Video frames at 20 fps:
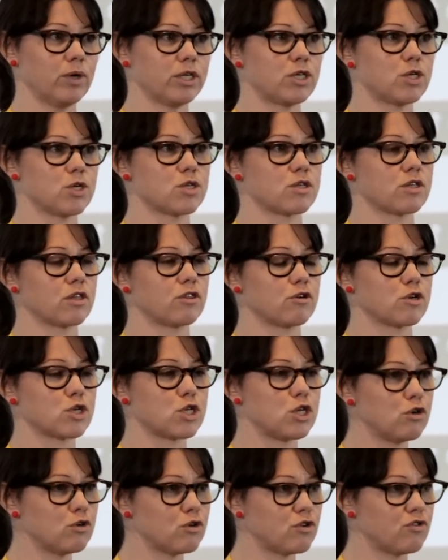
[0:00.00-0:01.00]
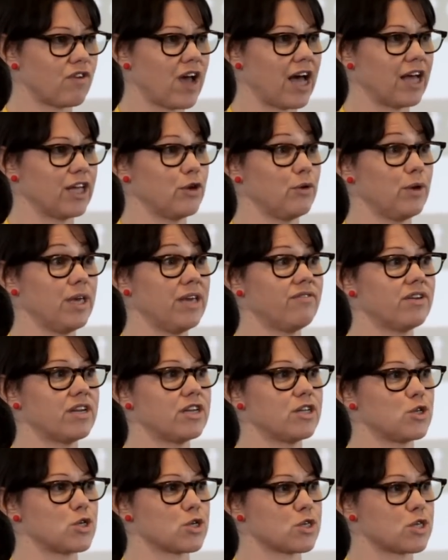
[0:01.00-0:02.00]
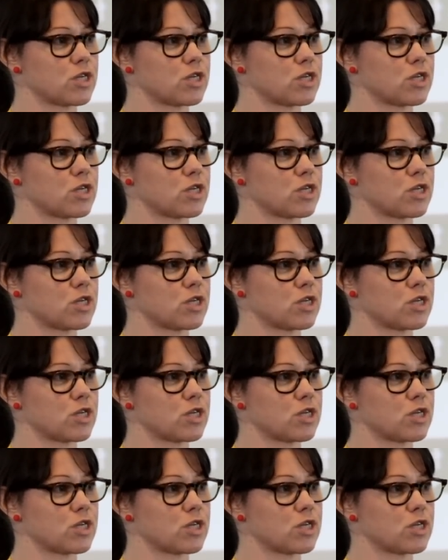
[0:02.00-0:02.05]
which is that there's huge value even in